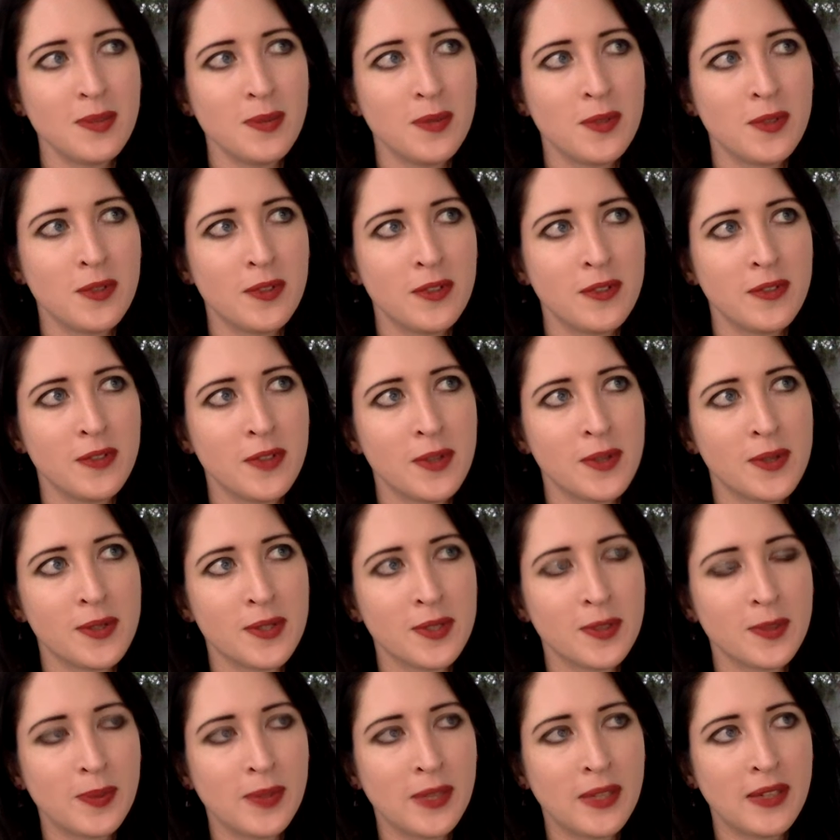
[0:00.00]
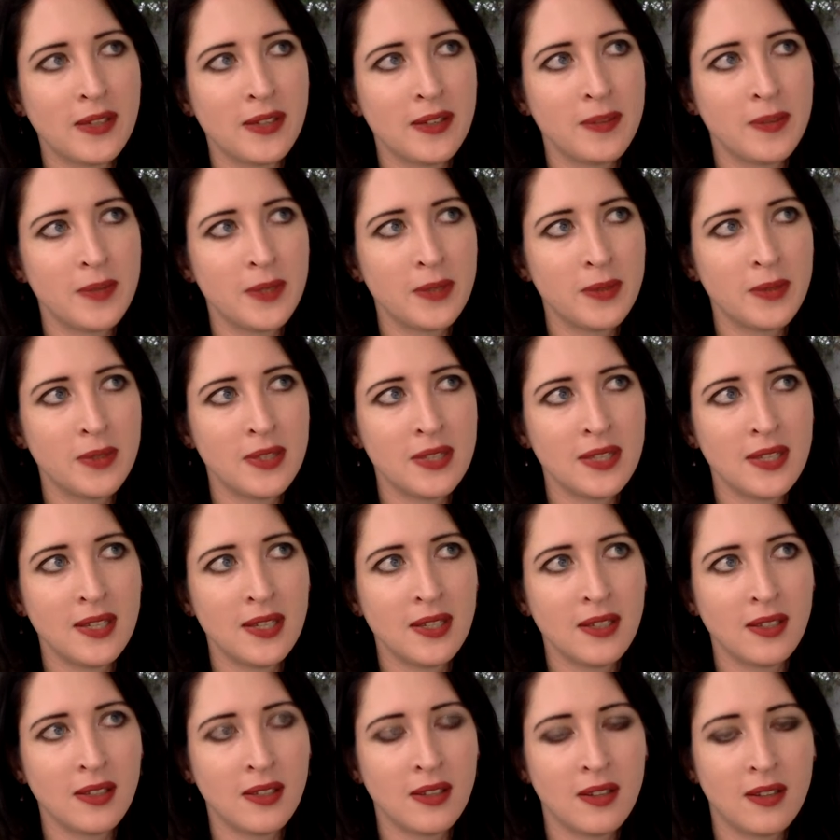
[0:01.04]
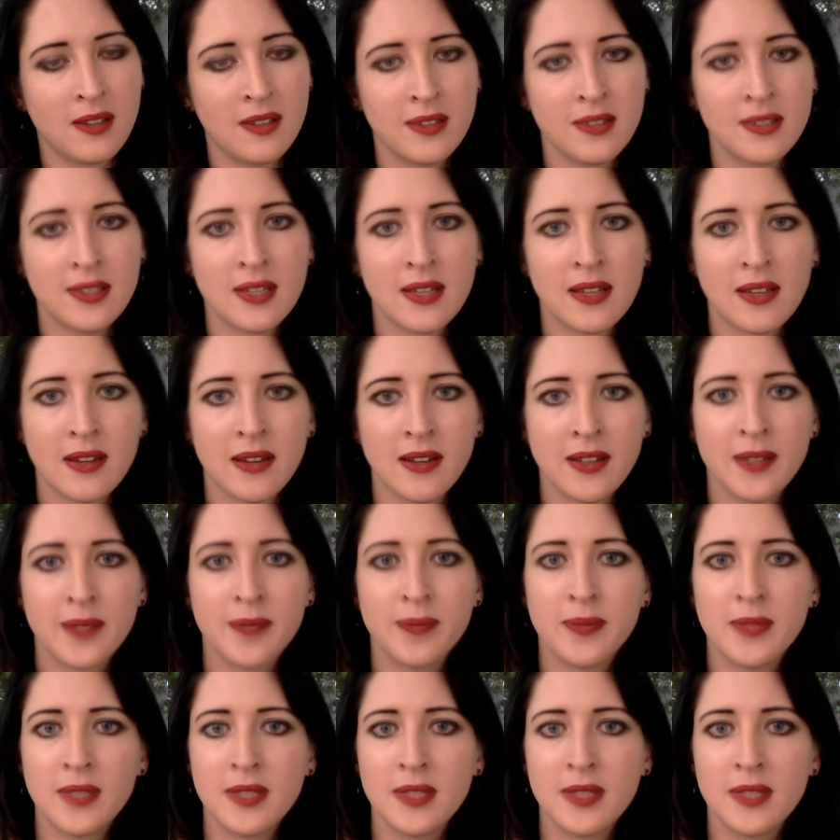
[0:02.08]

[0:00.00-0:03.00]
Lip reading: more, of course, but it would take a long time.